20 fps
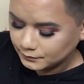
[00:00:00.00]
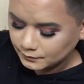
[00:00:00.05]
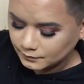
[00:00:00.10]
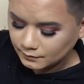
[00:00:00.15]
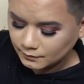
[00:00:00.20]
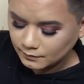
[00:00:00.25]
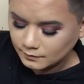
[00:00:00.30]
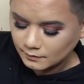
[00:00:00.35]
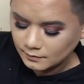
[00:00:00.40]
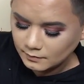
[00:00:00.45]

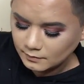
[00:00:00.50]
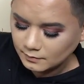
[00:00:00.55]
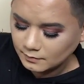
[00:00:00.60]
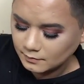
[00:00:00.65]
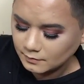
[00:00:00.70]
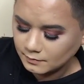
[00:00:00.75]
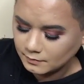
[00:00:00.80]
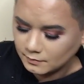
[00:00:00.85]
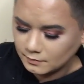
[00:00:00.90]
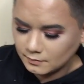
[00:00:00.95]

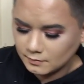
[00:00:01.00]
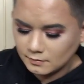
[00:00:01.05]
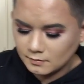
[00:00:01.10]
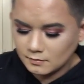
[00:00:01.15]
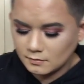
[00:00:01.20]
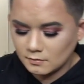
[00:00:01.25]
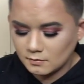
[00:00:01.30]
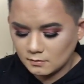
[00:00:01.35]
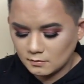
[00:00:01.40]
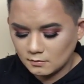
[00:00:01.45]

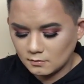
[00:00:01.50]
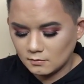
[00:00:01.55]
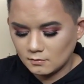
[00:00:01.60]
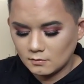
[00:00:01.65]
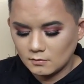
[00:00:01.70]
Nothing is said.